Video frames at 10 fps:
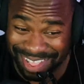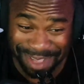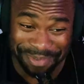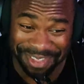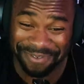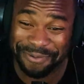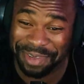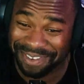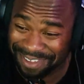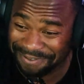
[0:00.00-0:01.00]
happens every
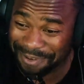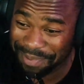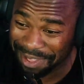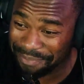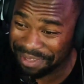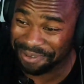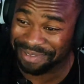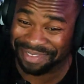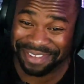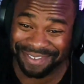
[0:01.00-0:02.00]
week after I pay bills.
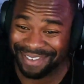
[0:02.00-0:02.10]
So.